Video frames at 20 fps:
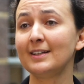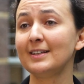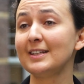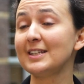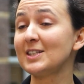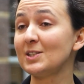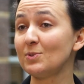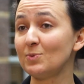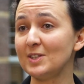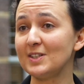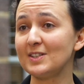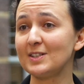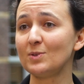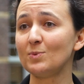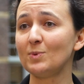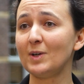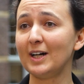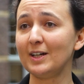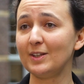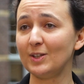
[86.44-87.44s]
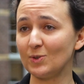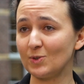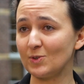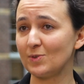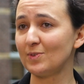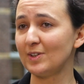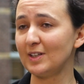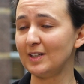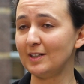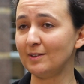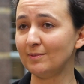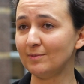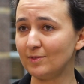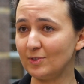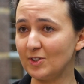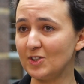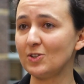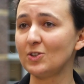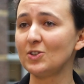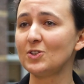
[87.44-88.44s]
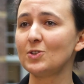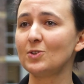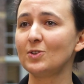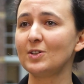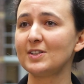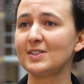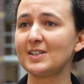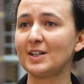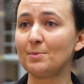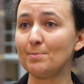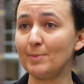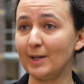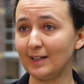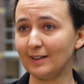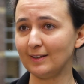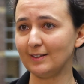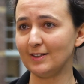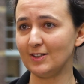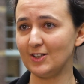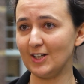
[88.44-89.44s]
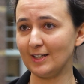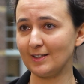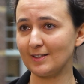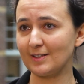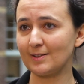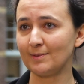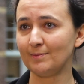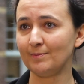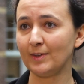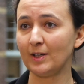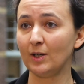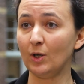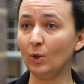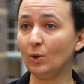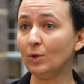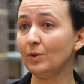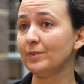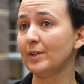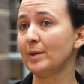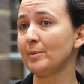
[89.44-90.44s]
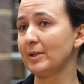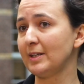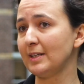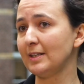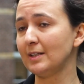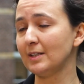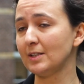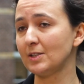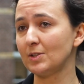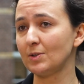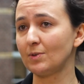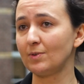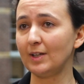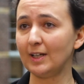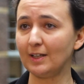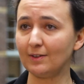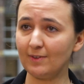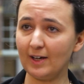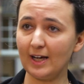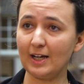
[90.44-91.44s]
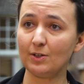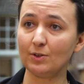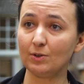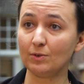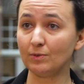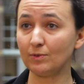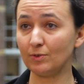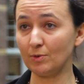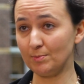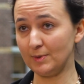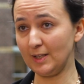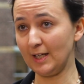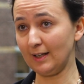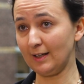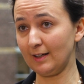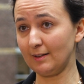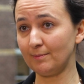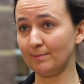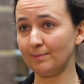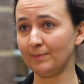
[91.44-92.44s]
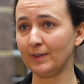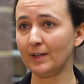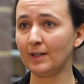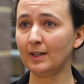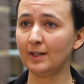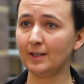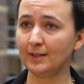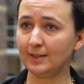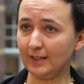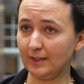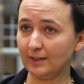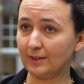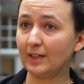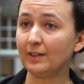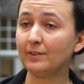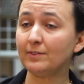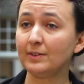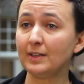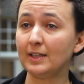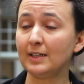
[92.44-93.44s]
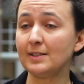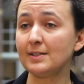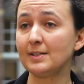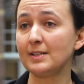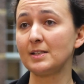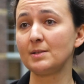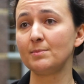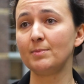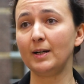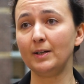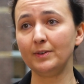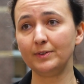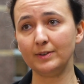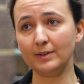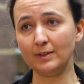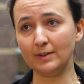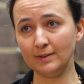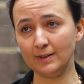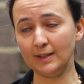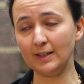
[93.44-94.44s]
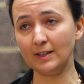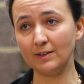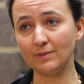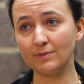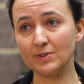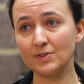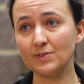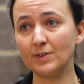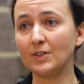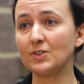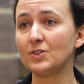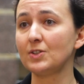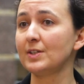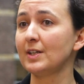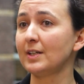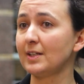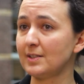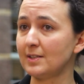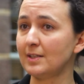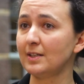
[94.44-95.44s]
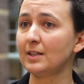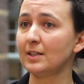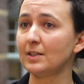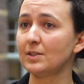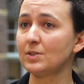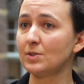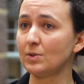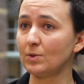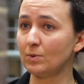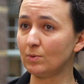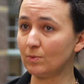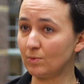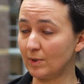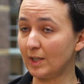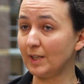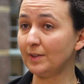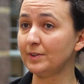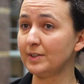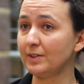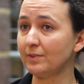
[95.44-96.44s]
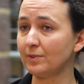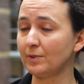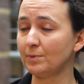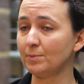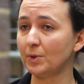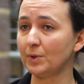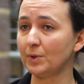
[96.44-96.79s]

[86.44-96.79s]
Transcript: There's a reason why those three research units are embedded in JADS. All of them are needed to create value from data. Data governance is about the data infrastructure that is needed to run different